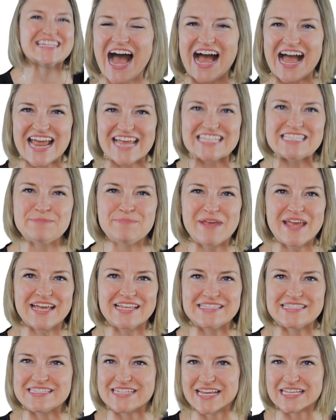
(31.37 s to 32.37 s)

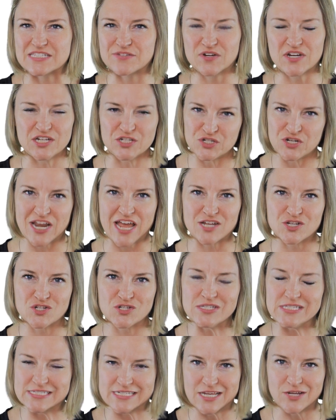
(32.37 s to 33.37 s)
ISBN stands for
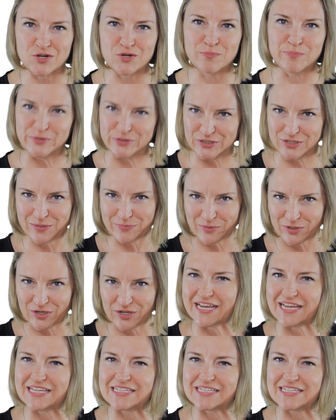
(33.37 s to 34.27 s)
International Standard Book Number.